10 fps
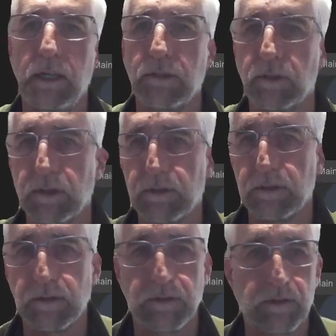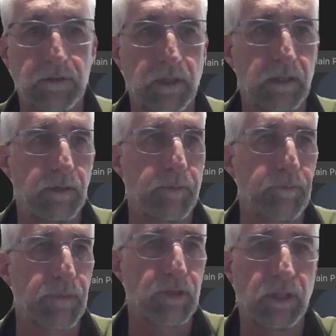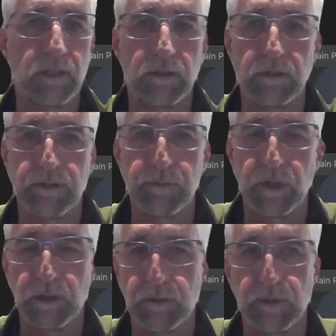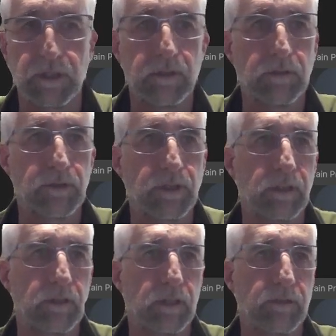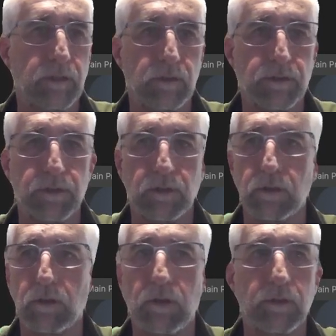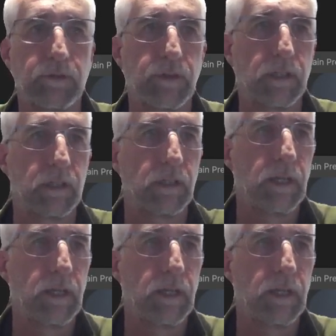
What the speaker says: So this shader is a material shader that I've used on a lot of the